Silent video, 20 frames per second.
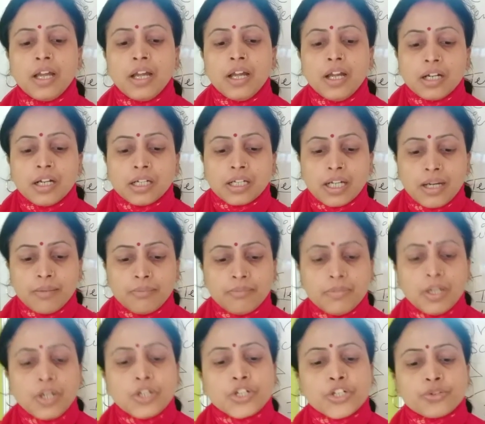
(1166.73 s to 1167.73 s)

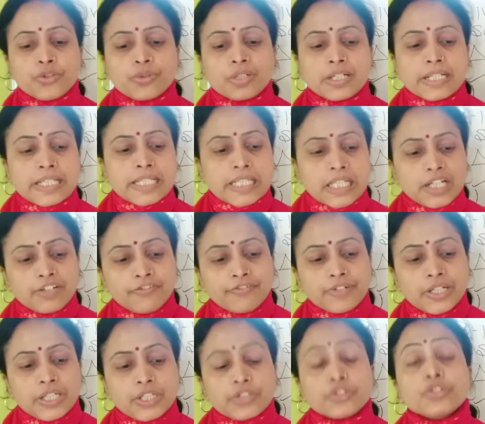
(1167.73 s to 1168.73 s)
come to the
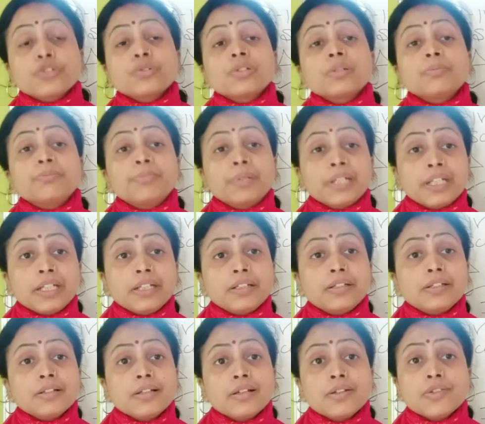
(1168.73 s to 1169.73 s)
surface to the
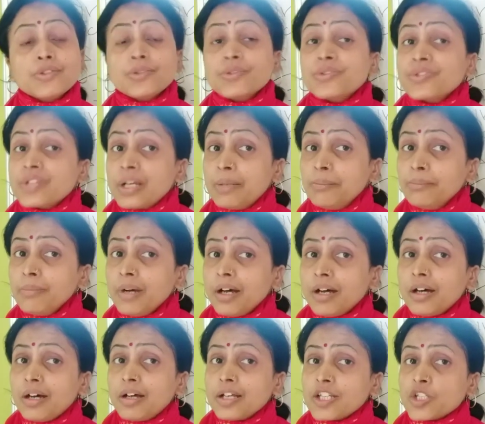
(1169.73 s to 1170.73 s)
breathe. So
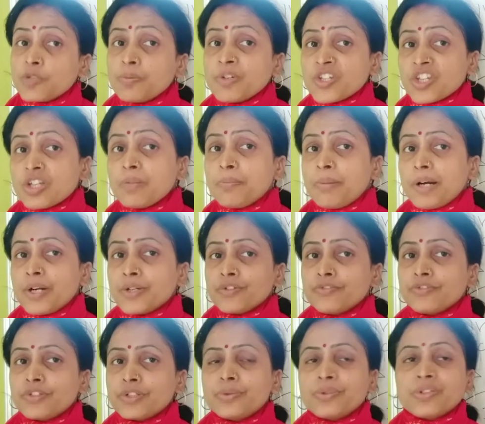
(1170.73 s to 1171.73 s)
some special part of
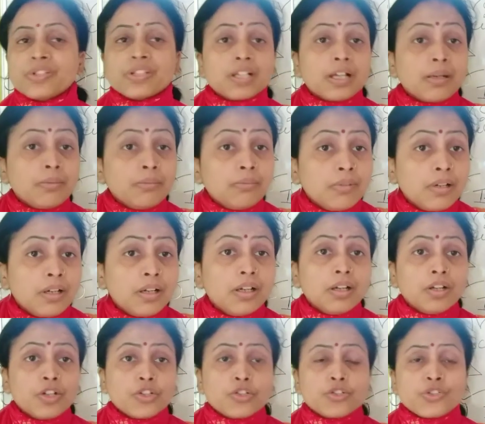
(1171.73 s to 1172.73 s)
the roots
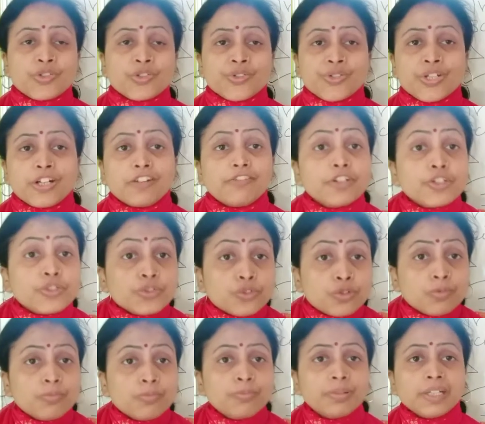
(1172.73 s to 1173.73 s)
come to the surface
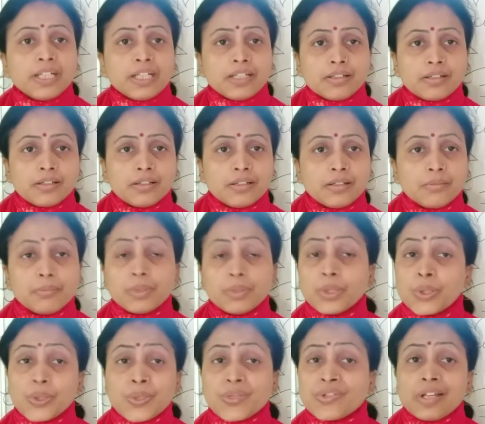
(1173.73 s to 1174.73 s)
to breathe.
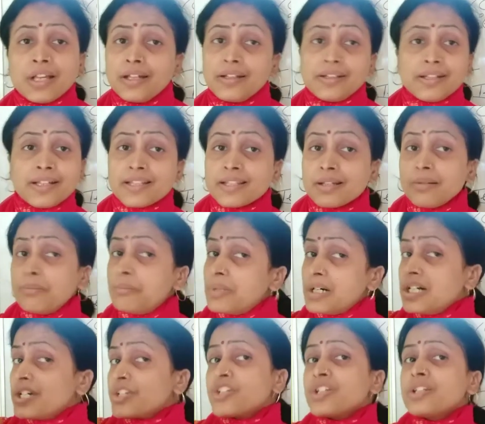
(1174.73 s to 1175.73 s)
Because they
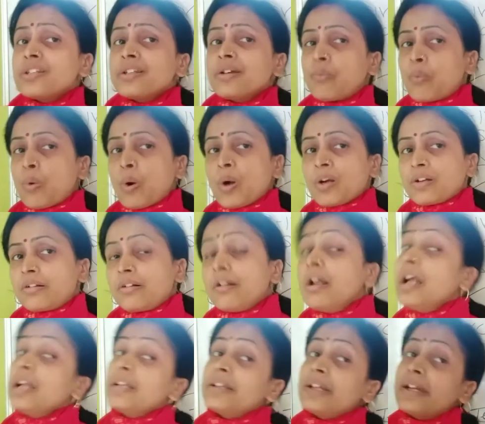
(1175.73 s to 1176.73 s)
submerge in the
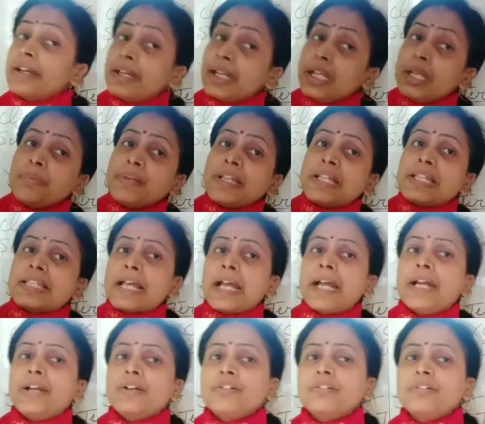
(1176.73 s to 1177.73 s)
water, they deep
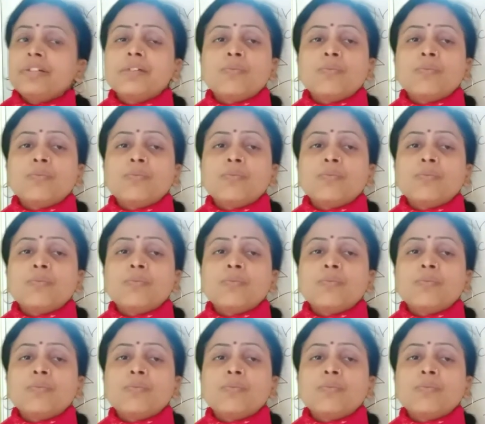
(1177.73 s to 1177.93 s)
inside in the